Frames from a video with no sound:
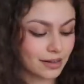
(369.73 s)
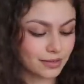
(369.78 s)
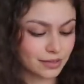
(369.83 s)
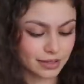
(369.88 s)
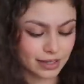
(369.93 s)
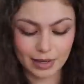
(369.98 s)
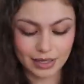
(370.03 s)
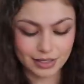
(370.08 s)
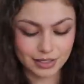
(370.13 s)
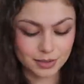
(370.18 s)

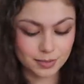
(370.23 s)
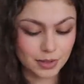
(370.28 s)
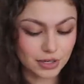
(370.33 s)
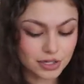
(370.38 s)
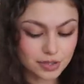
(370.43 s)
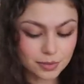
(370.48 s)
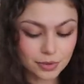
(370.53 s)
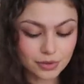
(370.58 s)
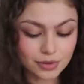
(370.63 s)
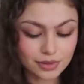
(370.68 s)
even my
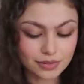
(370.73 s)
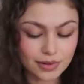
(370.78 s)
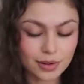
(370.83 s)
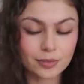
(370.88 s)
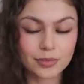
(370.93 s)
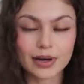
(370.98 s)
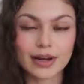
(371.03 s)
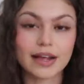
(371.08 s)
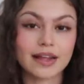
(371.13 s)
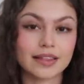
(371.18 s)
disposable if I'm
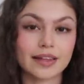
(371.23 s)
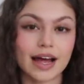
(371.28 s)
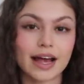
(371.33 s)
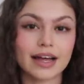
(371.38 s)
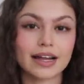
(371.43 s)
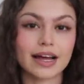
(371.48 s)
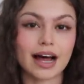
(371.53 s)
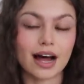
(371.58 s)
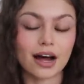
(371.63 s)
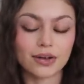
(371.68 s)
bringing
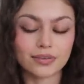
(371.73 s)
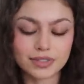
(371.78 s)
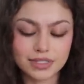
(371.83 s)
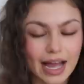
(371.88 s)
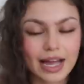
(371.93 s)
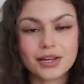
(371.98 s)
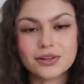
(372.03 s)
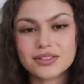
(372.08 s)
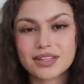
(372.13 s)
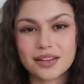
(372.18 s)
that out.
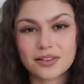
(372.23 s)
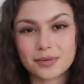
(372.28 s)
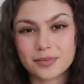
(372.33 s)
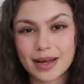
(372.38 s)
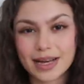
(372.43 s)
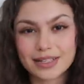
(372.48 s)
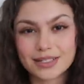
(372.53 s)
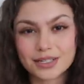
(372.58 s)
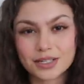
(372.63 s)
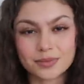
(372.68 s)
I use other
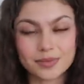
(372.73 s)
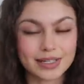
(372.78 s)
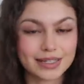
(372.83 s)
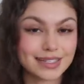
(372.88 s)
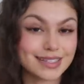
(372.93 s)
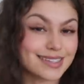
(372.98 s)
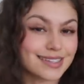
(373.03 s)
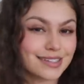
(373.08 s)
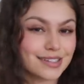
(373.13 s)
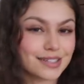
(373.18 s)
bags too, but
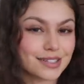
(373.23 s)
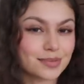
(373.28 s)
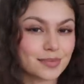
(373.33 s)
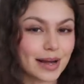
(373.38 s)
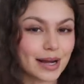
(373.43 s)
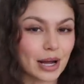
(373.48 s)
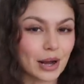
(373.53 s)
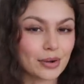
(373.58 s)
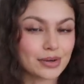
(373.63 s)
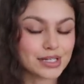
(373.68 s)
this is just
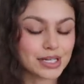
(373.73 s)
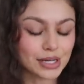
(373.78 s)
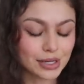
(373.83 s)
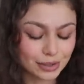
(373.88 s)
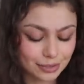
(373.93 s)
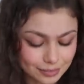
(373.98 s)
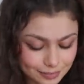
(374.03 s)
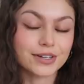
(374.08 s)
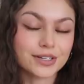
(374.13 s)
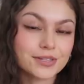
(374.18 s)
my
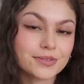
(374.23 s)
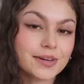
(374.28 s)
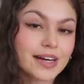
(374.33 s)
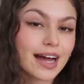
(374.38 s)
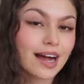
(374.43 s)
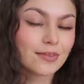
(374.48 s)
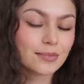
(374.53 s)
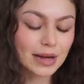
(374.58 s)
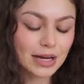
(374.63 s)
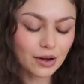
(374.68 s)
go-to. First we
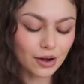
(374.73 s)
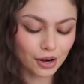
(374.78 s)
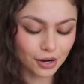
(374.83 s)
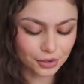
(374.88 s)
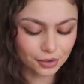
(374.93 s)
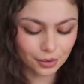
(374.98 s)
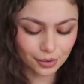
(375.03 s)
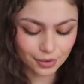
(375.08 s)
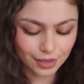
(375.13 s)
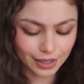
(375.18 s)
have my card
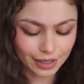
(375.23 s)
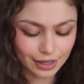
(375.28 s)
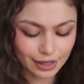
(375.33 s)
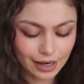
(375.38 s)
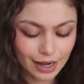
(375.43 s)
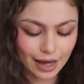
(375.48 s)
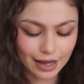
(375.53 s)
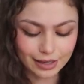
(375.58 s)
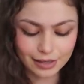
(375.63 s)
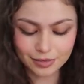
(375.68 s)
holder.
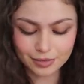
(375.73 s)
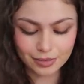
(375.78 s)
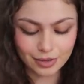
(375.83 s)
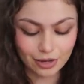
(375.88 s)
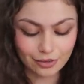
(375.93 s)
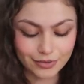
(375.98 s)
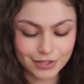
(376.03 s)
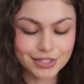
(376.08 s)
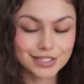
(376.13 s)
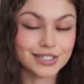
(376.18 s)
I
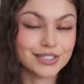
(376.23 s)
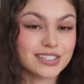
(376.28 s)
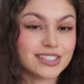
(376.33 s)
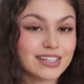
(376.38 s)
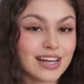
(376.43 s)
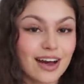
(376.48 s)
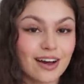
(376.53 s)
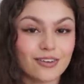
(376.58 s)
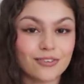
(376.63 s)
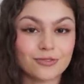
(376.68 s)
obviously just
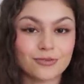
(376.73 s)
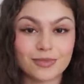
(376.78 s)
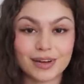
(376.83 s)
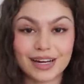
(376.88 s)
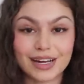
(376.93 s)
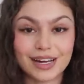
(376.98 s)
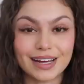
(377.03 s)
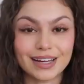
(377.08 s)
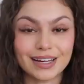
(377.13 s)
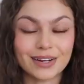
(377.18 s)
have
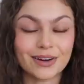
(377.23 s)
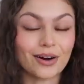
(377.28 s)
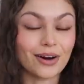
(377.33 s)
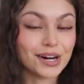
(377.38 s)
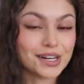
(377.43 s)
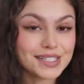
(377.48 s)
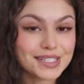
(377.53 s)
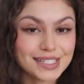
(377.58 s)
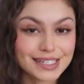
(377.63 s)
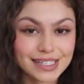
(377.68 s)
my
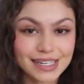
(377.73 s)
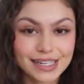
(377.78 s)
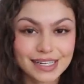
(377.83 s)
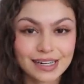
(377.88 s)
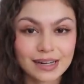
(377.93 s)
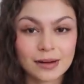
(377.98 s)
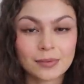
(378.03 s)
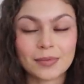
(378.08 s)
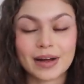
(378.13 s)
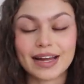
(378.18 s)
cards in
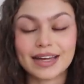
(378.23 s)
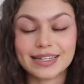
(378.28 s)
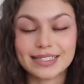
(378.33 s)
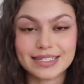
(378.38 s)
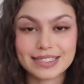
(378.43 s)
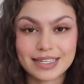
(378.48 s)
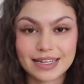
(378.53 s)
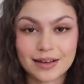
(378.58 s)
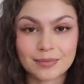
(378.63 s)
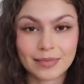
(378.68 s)
here, my
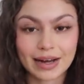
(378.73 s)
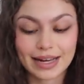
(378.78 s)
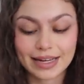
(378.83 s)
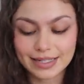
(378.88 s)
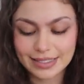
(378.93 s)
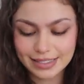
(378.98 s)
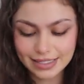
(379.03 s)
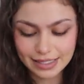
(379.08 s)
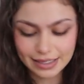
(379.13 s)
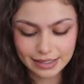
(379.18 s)
my I
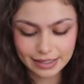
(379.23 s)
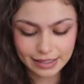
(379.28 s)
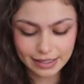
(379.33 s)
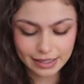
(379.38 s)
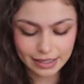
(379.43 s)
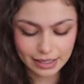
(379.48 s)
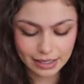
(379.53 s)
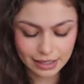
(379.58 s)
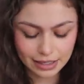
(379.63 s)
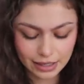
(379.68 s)
D in
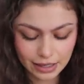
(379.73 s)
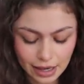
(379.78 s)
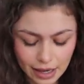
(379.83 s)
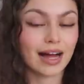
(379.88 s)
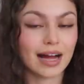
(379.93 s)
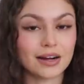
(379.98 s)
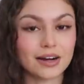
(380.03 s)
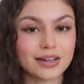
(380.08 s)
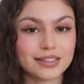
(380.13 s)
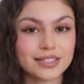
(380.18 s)
here.
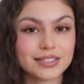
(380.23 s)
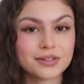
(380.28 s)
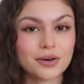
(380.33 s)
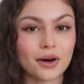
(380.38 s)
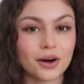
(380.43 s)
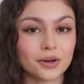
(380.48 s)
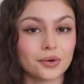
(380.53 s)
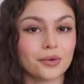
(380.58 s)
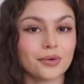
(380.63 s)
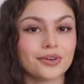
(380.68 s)
I got this
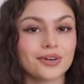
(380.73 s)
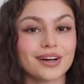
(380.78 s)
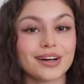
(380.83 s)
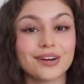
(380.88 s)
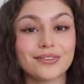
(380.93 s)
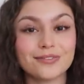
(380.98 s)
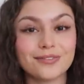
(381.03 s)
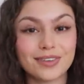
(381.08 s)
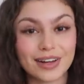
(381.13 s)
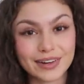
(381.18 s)
card holder
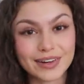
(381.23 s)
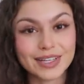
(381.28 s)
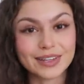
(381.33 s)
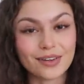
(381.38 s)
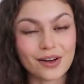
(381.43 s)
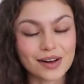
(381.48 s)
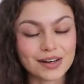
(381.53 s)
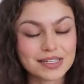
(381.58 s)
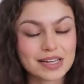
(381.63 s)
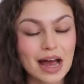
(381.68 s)
a very
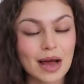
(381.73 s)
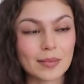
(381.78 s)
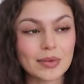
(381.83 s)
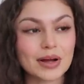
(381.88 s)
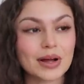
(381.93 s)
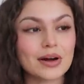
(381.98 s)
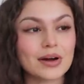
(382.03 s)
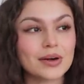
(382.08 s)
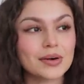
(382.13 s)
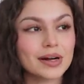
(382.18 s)
long time
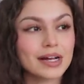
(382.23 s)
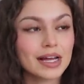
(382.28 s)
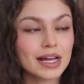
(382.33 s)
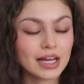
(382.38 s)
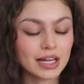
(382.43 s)
ago.